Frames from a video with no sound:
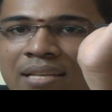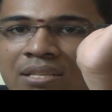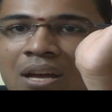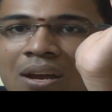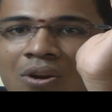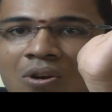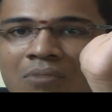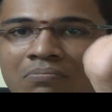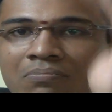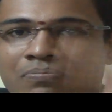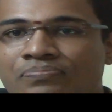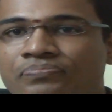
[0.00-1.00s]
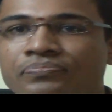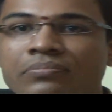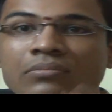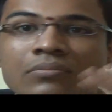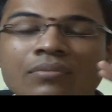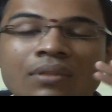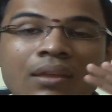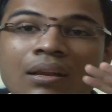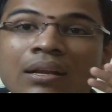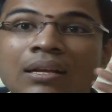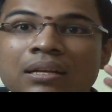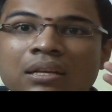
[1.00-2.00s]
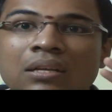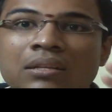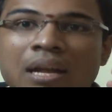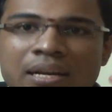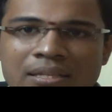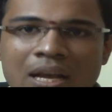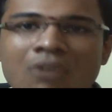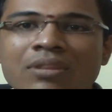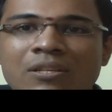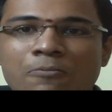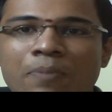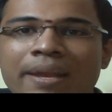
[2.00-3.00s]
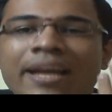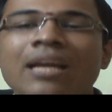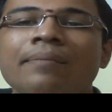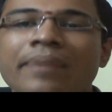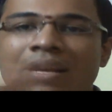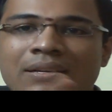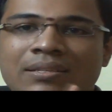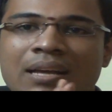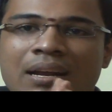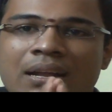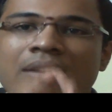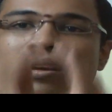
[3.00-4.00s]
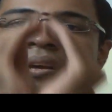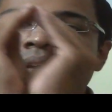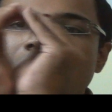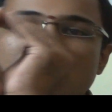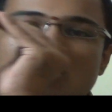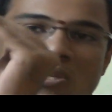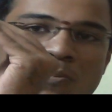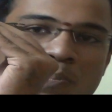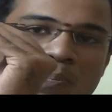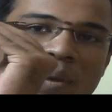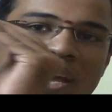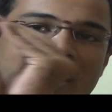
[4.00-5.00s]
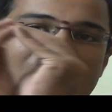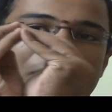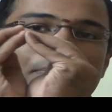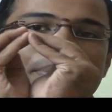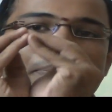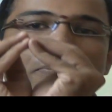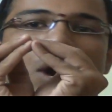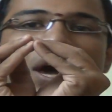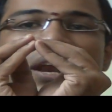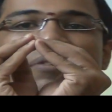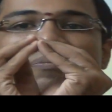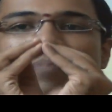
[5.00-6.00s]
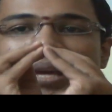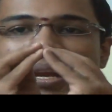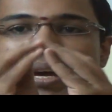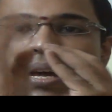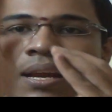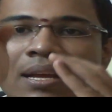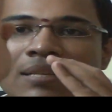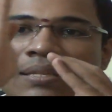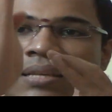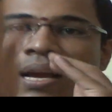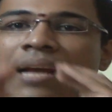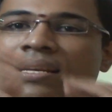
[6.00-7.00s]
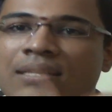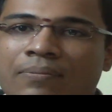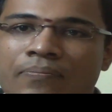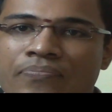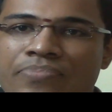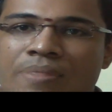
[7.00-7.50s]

Yes or no? That is how the spherical mirrors are done. So a ball of mirror is cut.